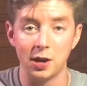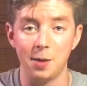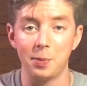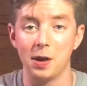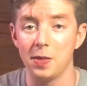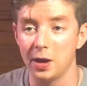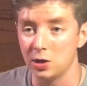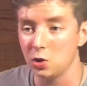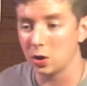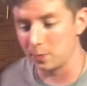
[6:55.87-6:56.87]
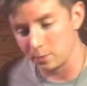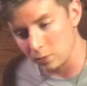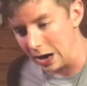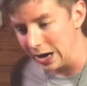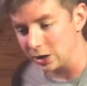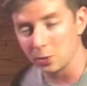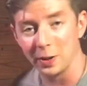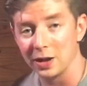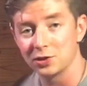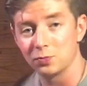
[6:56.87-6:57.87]
up, and then you can hike your
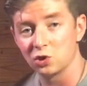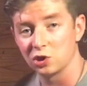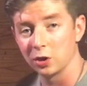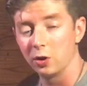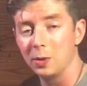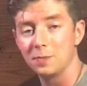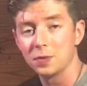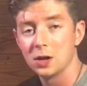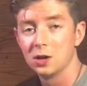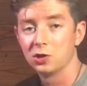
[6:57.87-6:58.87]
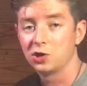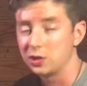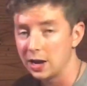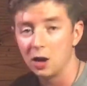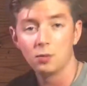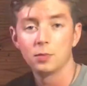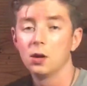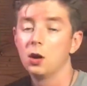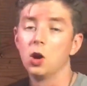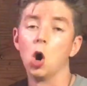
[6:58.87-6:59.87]
pants up just a little bit, sit down,
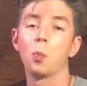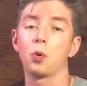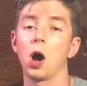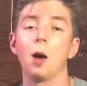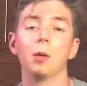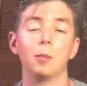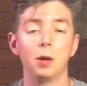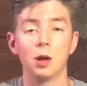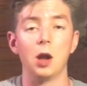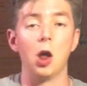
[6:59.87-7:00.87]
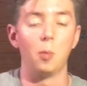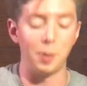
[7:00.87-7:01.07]
no problem, no